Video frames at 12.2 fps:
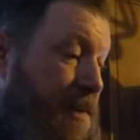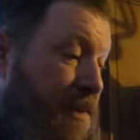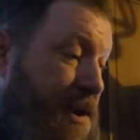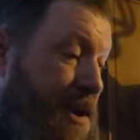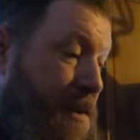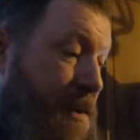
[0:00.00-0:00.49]

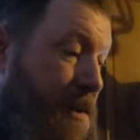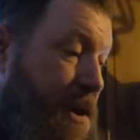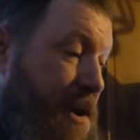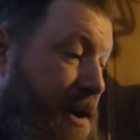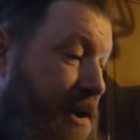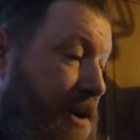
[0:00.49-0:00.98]
tell me what I
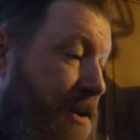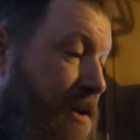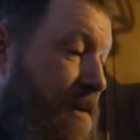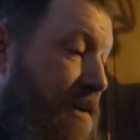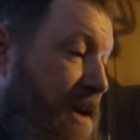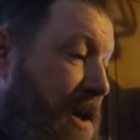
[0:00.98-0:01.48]
need to do
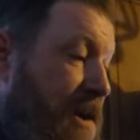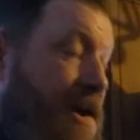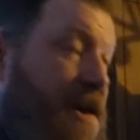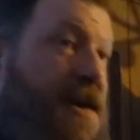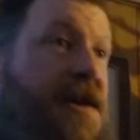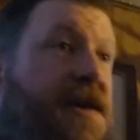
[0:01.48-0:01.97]
with that
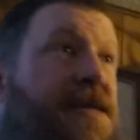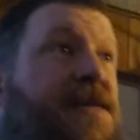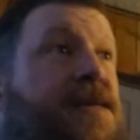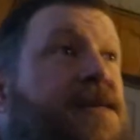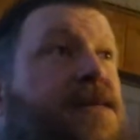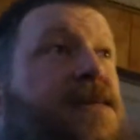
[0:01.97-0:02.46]
deer. And that was,
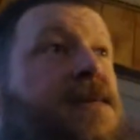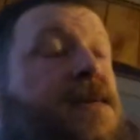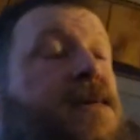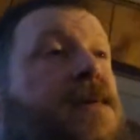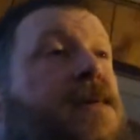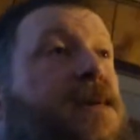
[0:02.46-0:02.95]

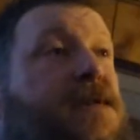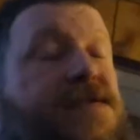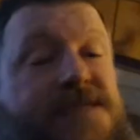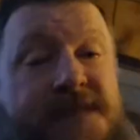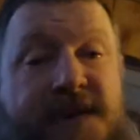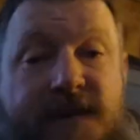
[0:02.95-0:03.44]
well, this
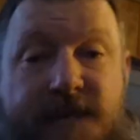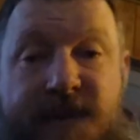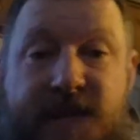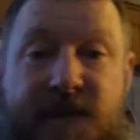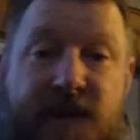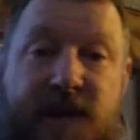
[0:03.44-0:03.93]
spring will be
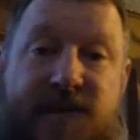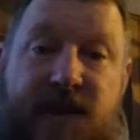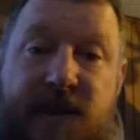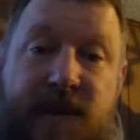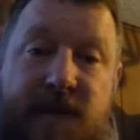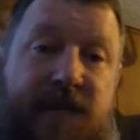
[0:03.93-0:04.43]
2 years
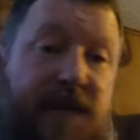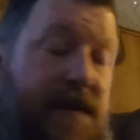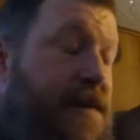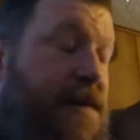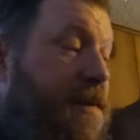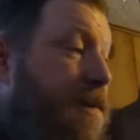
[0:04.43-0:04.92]
ago.
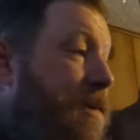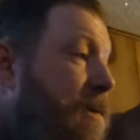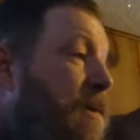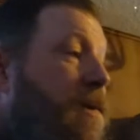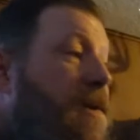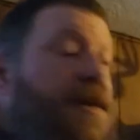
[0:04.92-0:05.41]
So
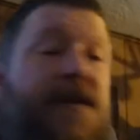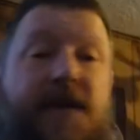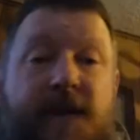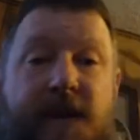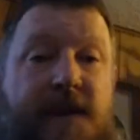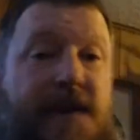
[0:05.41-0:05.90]

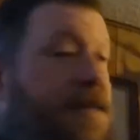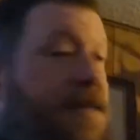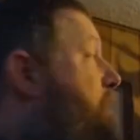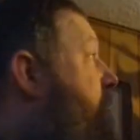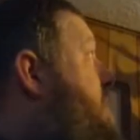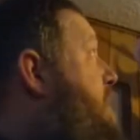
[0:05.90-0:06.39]
another
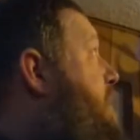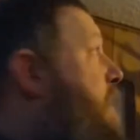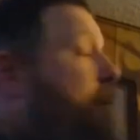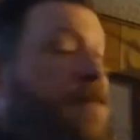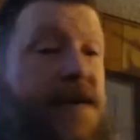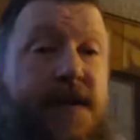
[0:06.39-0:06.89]
year or
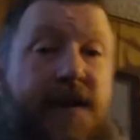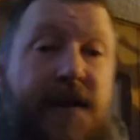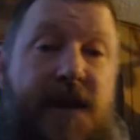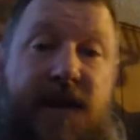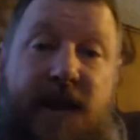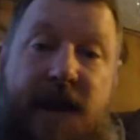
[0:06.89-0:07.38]
two, you'd be
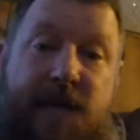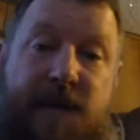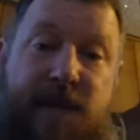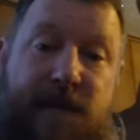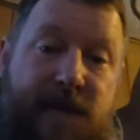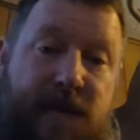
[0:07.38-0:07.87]
looking like that one.